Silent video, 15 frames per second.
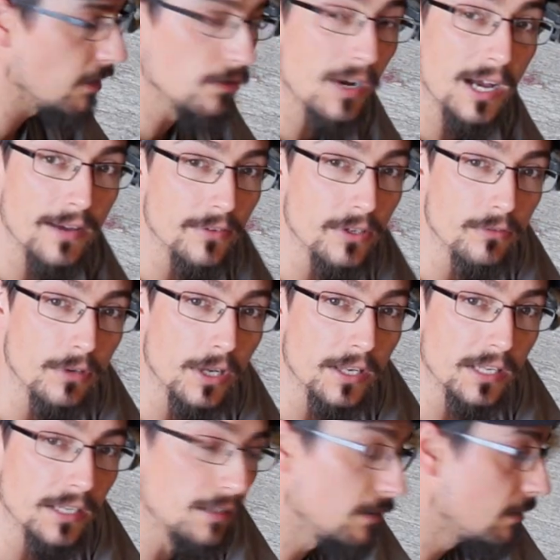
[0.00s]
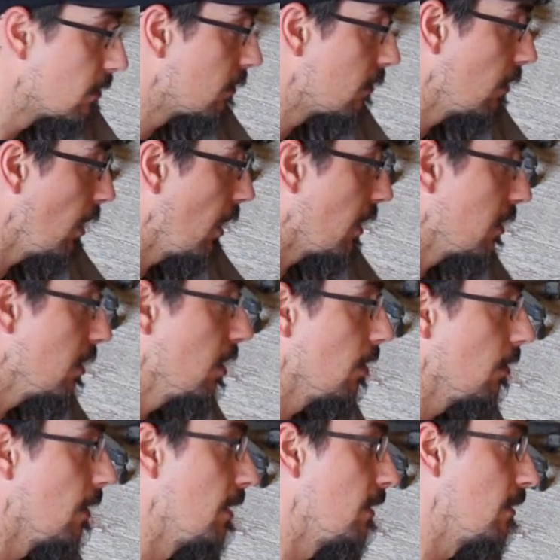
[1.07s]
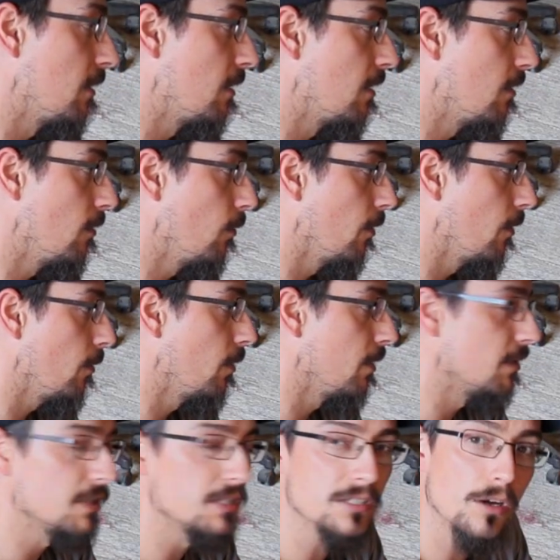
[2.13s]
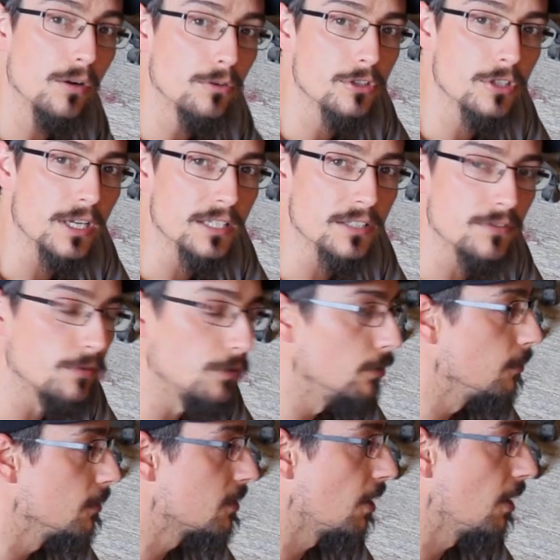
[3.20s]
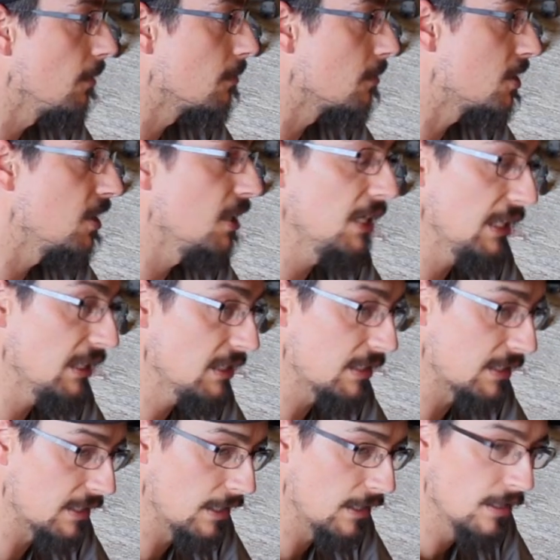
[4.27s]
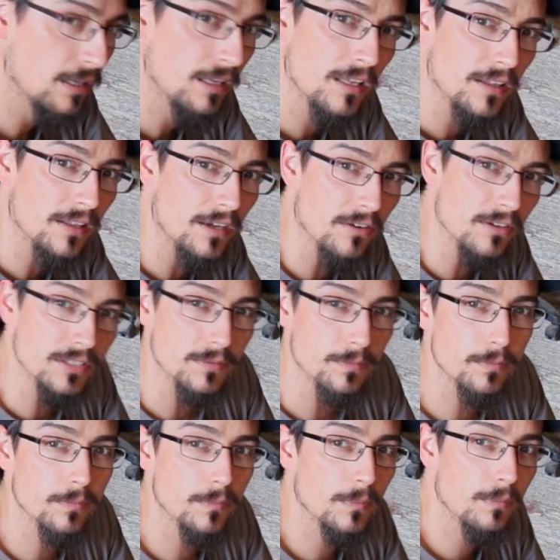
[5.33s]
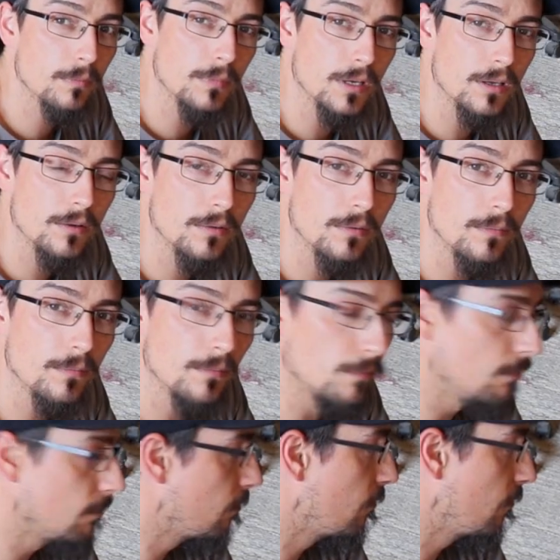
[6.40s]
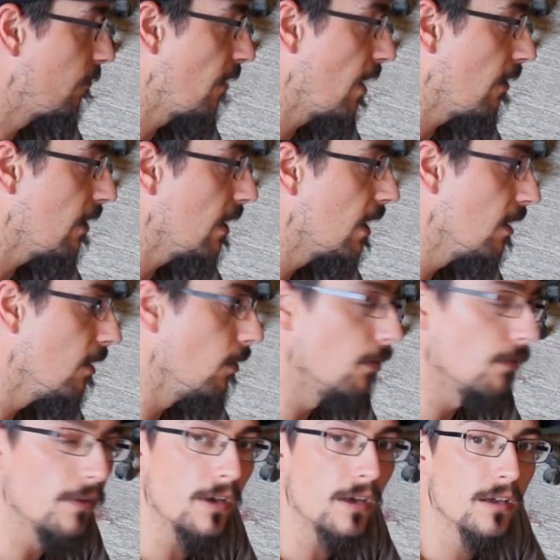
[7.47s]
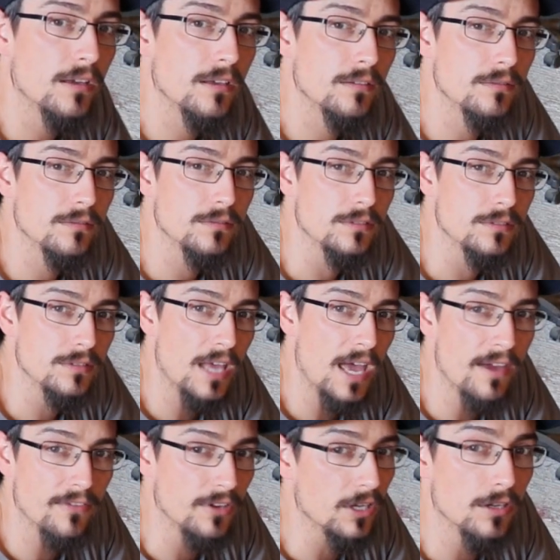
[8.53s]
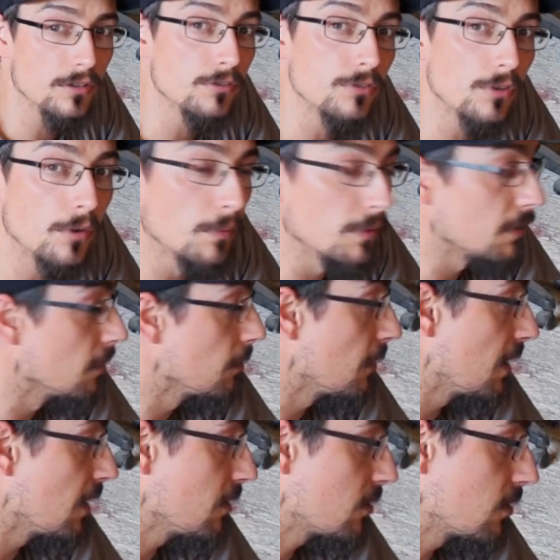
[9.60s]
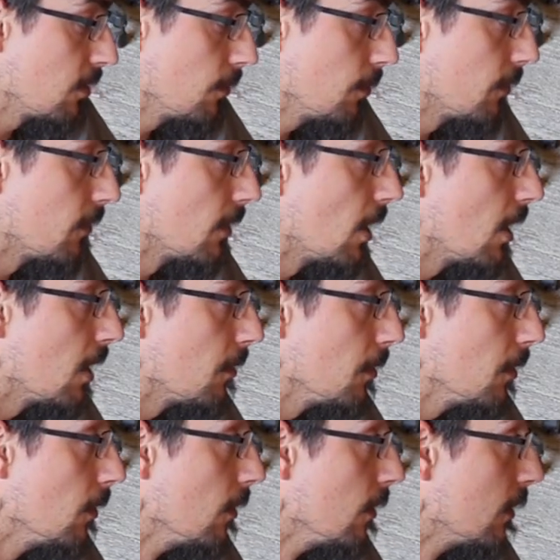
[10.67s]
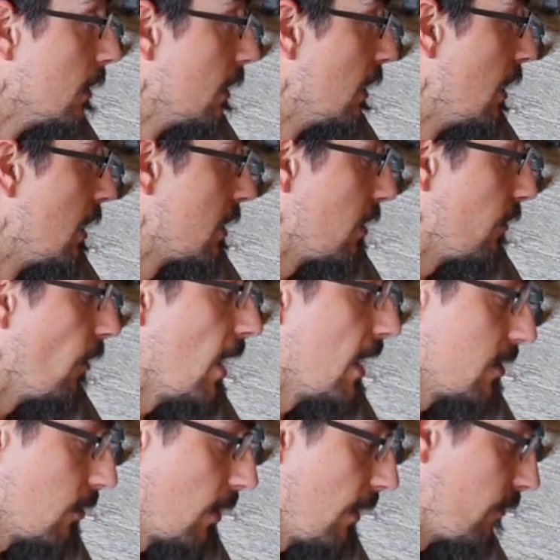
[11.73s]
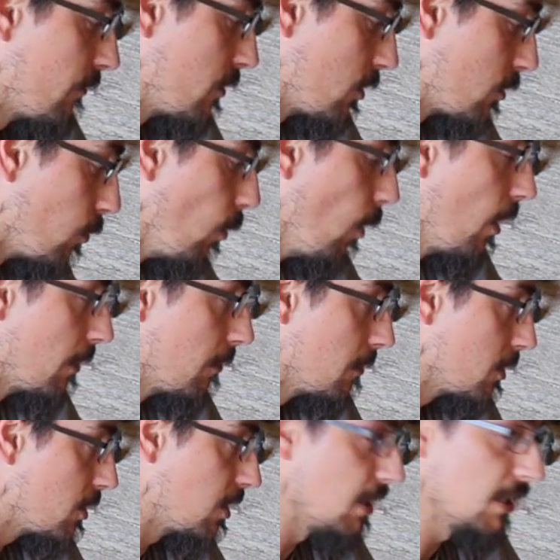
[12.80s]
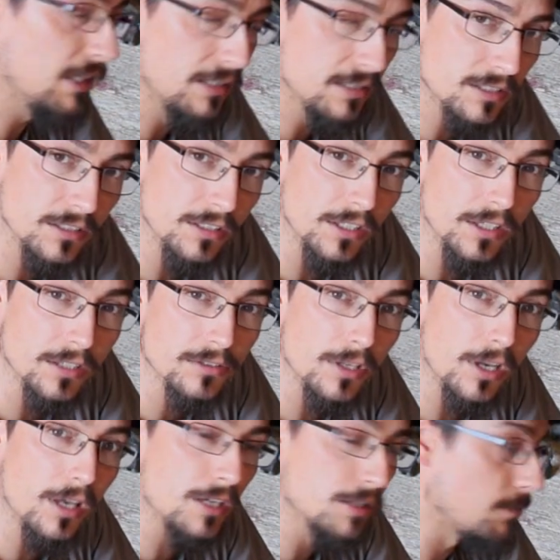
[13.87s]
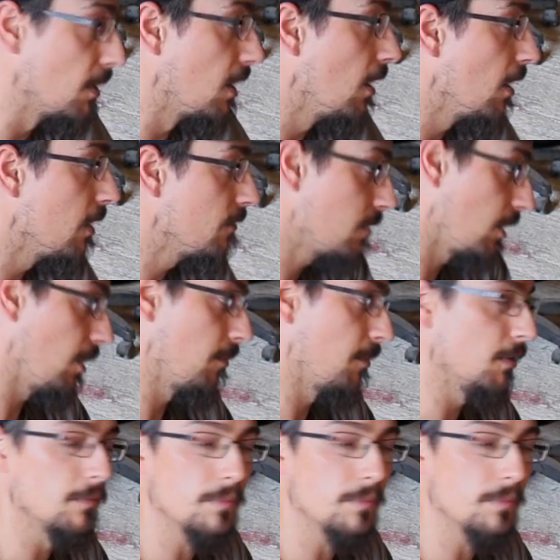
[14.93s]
you'll have it running like new. And with these old transformer type machines, there is very little that ever goes wrong with them. They're super reliable. So if I had to have just one machine, you know, to last me a lifetime,